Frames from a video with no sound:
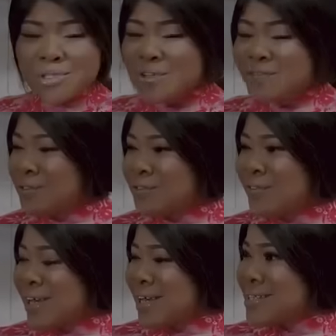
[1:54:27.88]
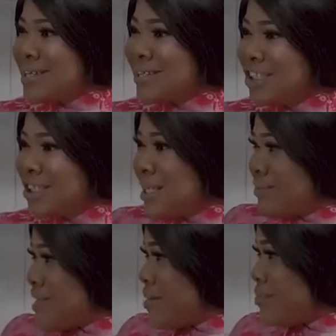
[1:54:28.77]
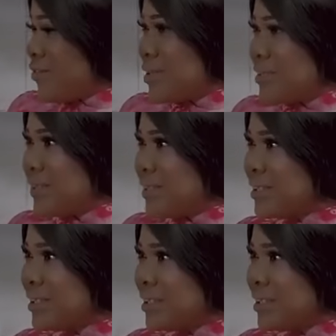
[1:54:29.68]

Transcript: To the food Franca said she left her before leaving.